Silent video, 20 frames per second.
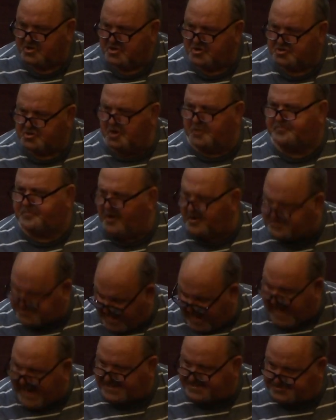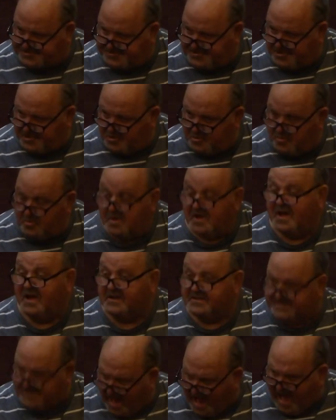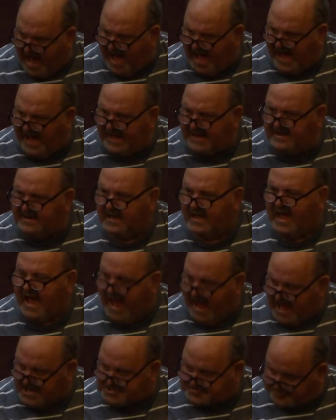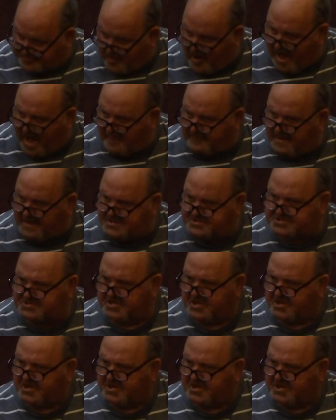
to protect you. God has promised